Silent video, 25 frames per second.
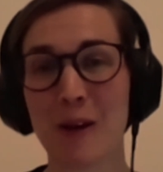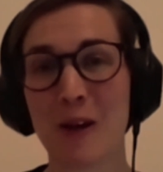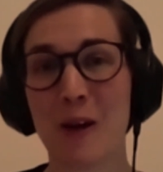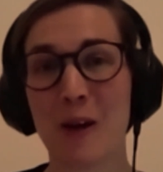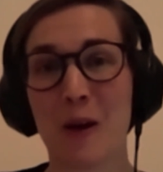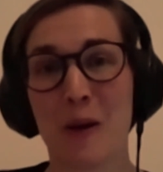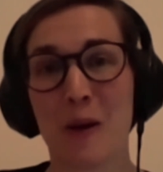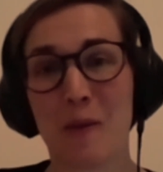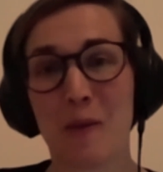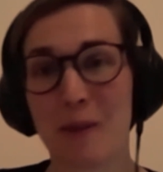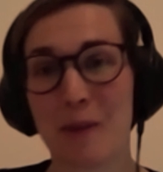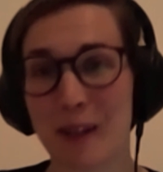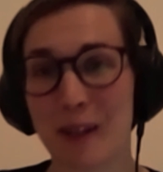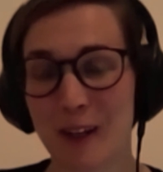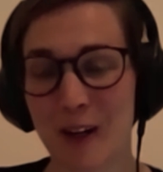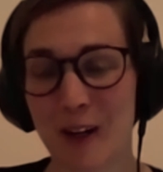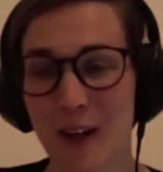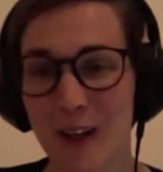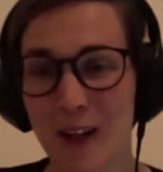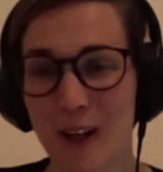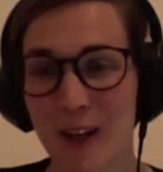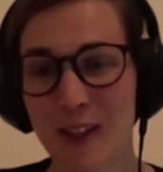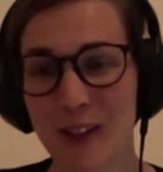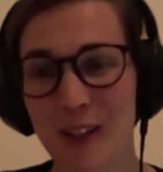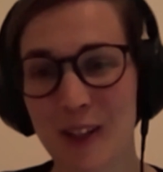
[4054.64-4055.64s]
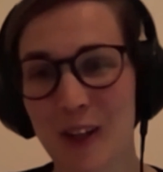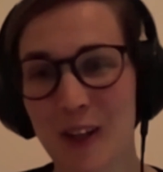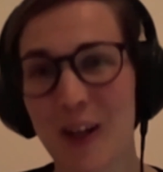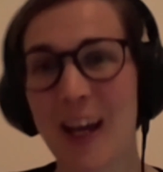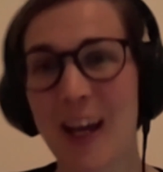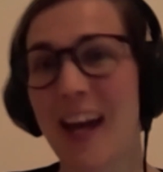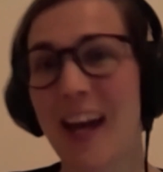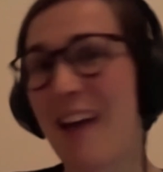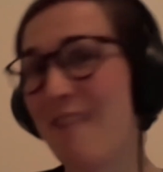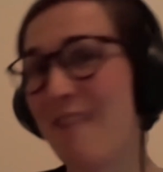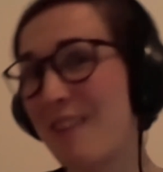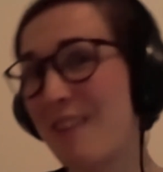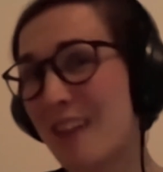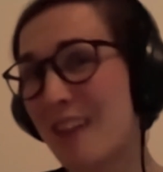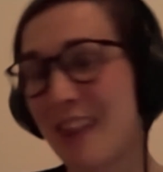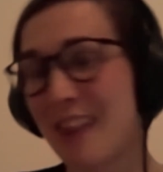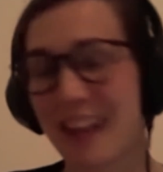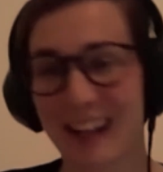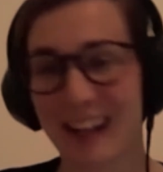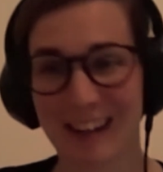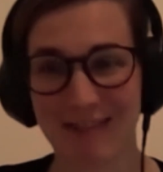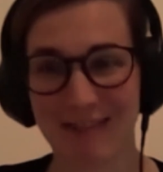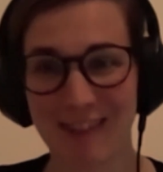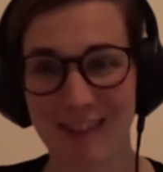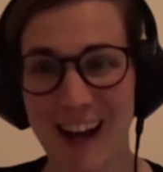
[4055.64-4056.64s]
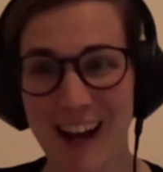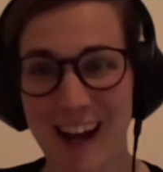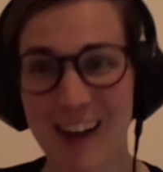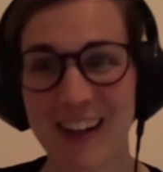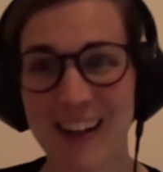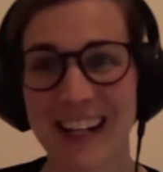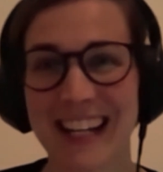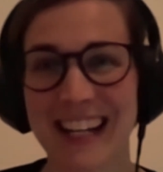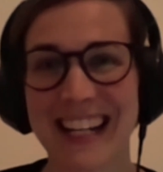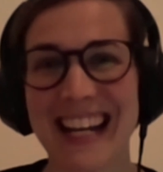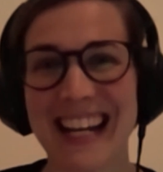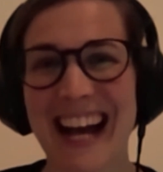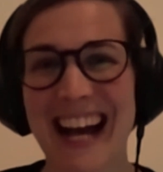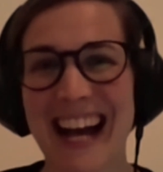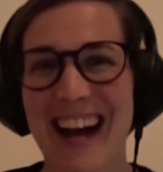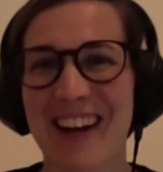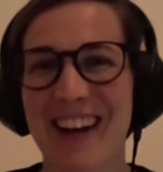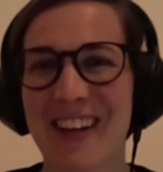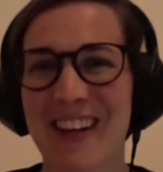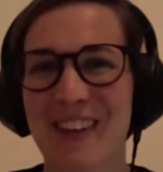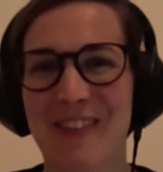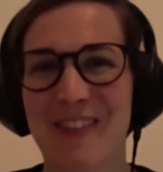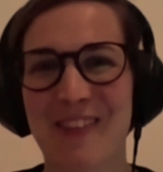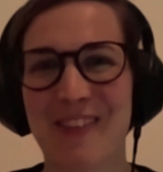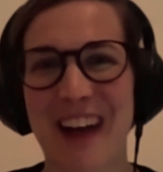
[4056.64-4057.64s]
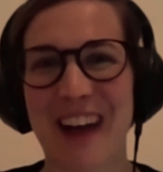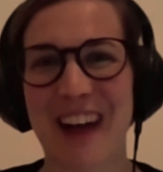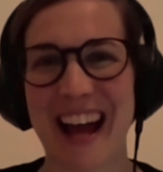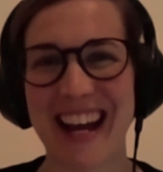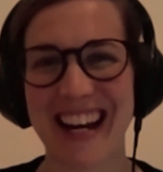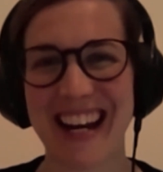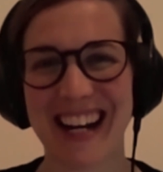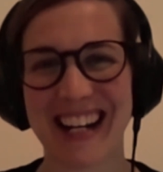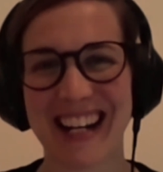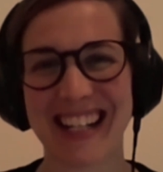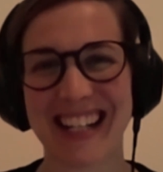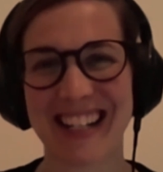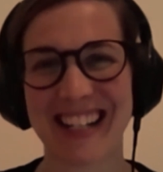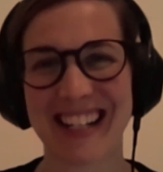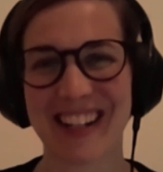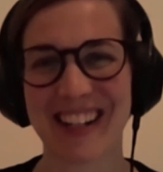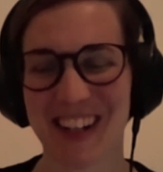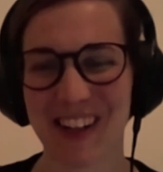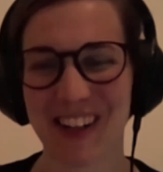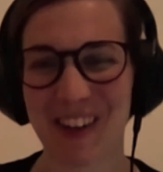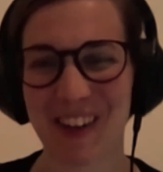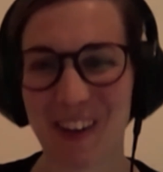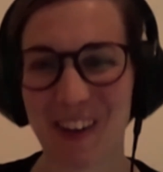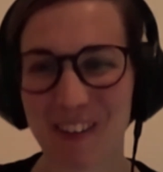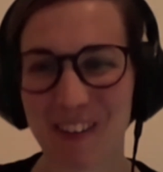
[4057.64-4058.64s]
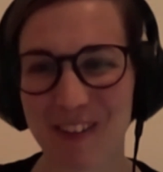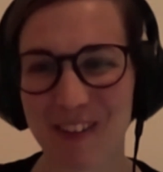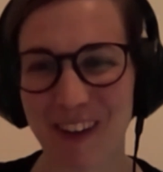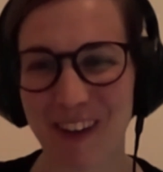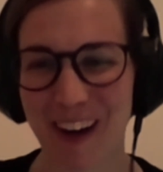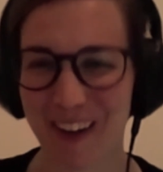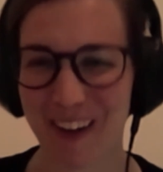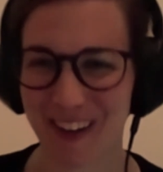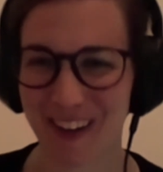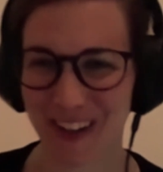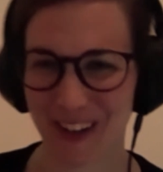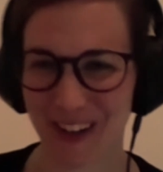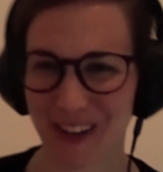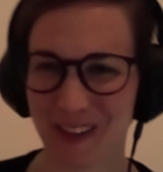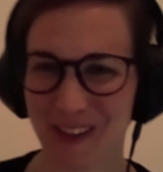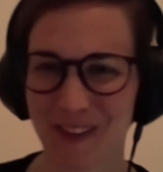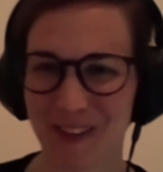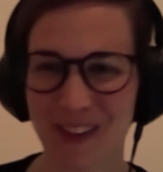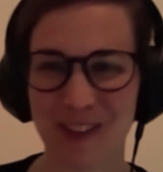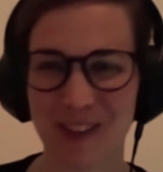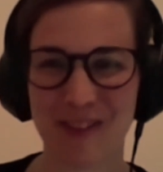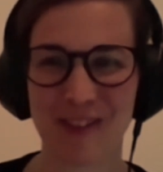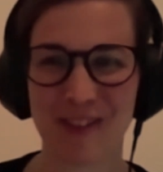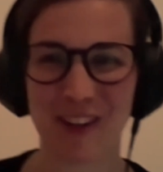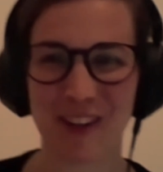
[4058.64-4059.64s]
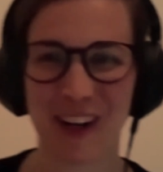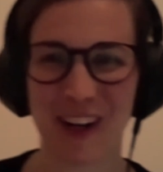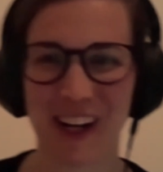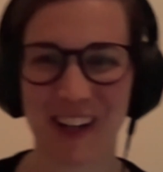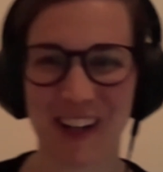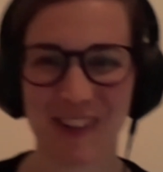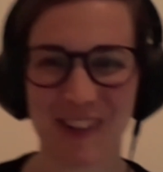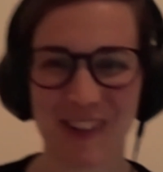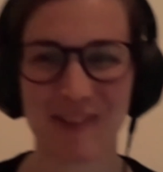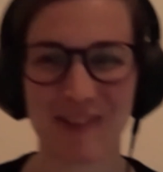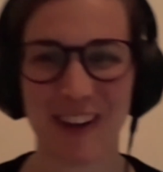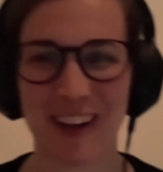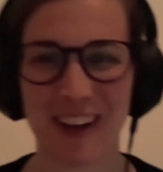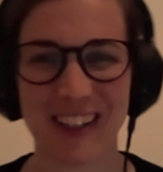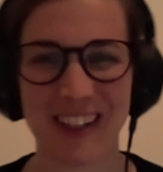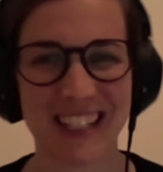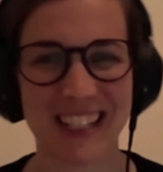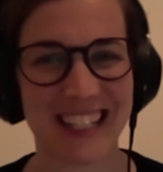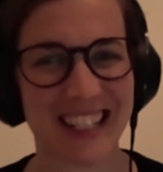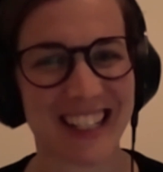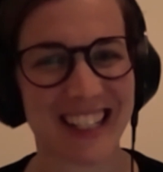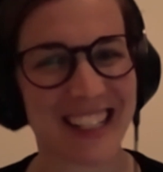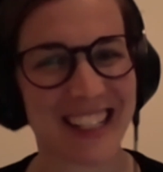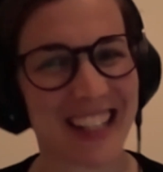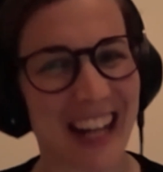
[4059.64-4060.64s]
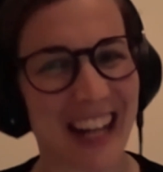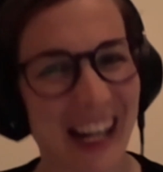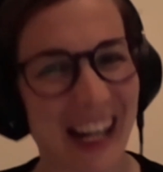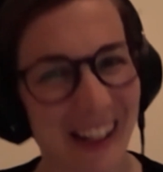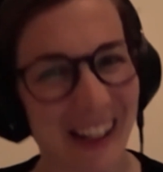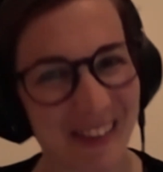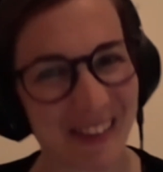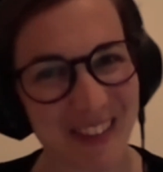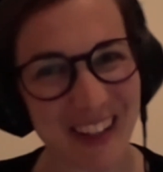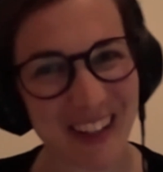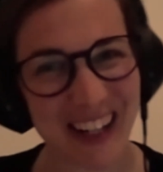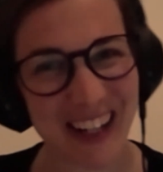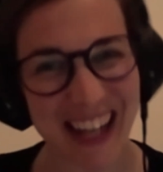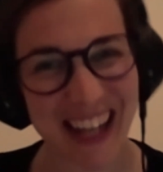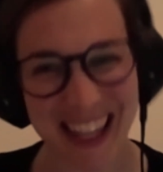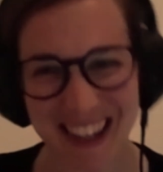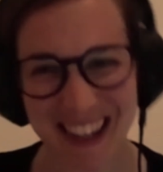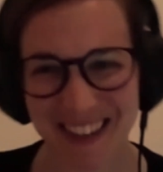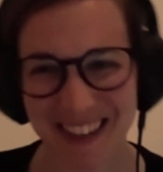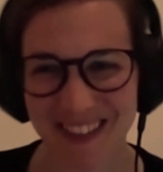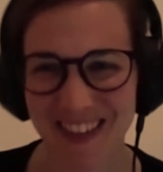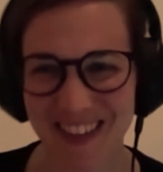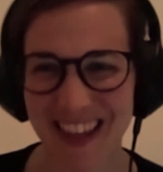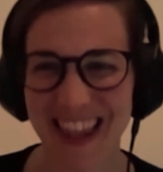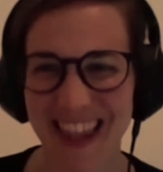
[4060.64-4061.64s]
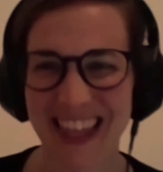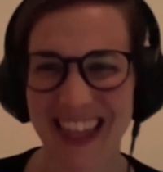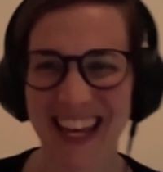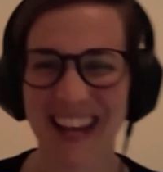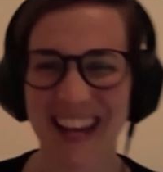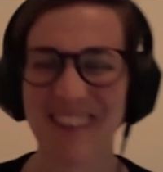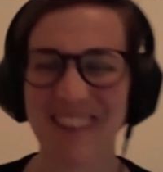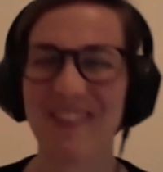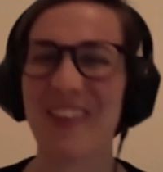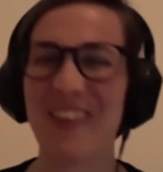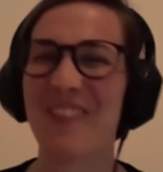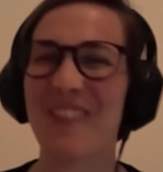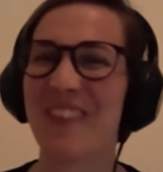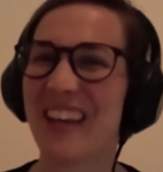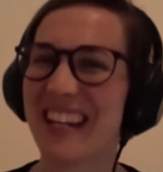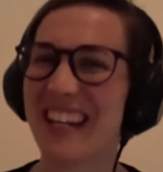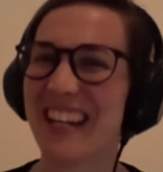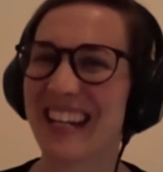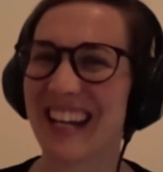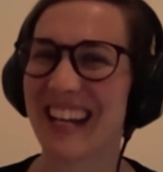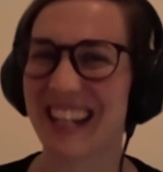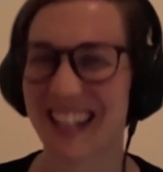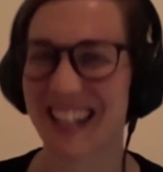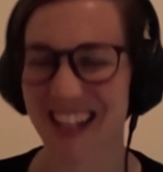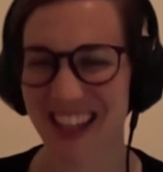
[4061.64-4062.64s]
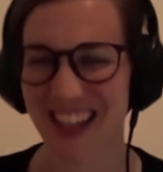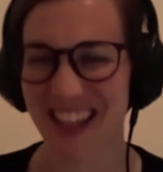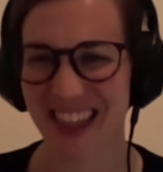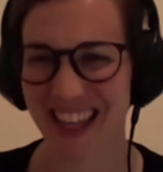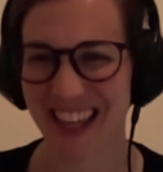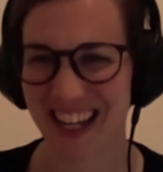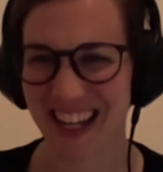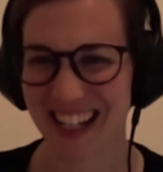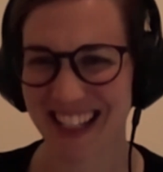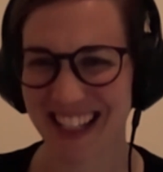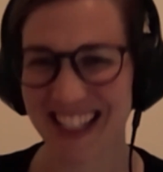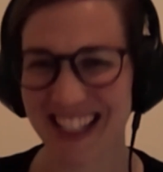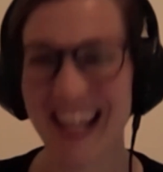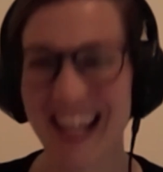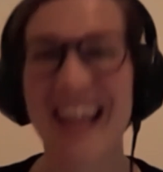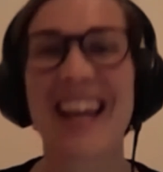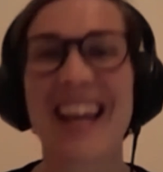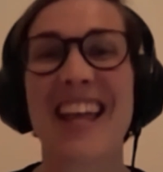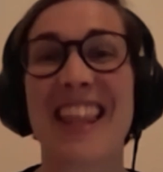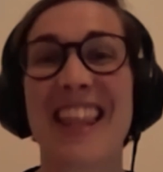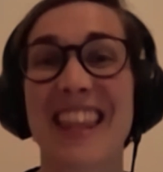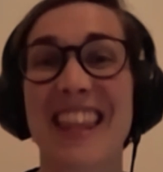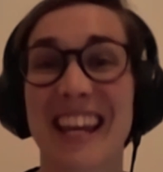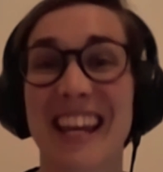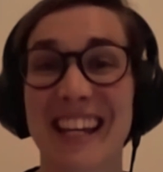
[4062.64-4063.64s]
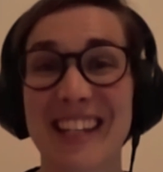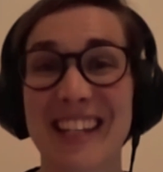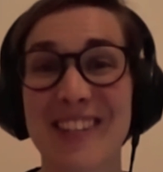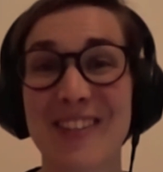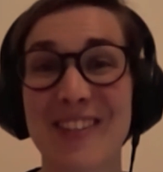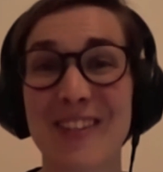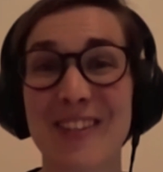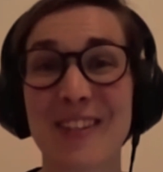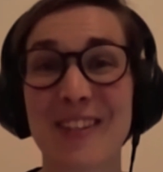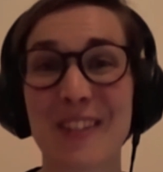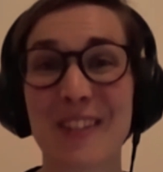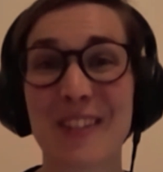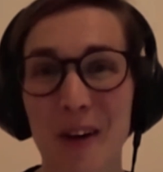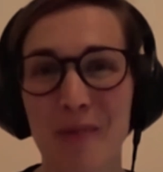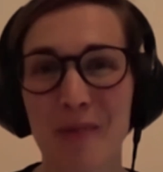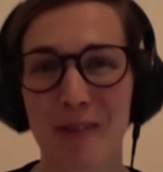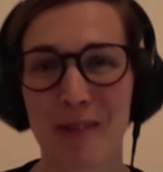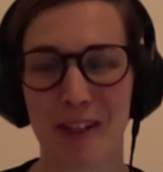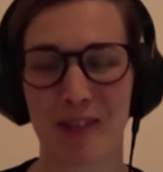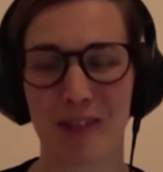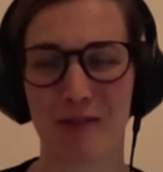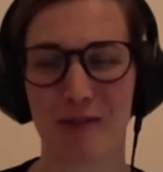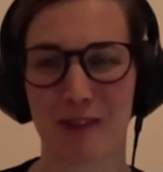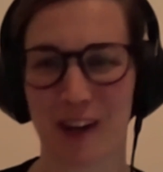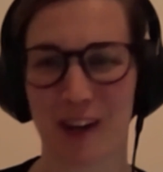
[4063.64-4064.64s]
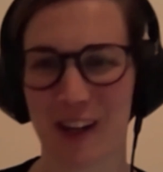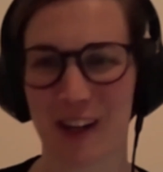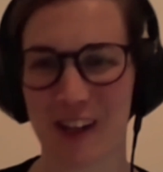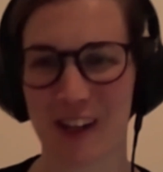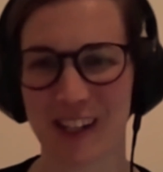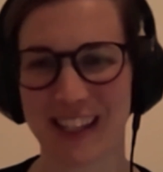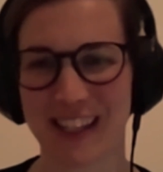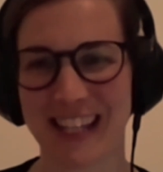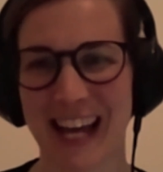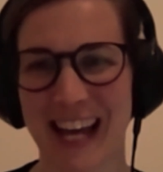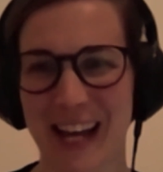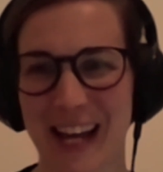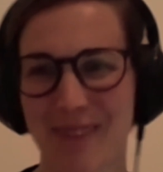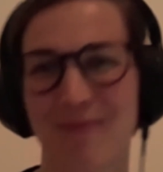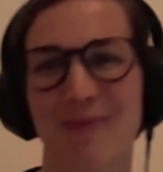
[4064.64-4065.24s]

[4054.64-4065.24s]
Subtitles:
but also everything around it, how you fired your co-founder before you founded a startup together with him, and many other things. Thank you so much for your time.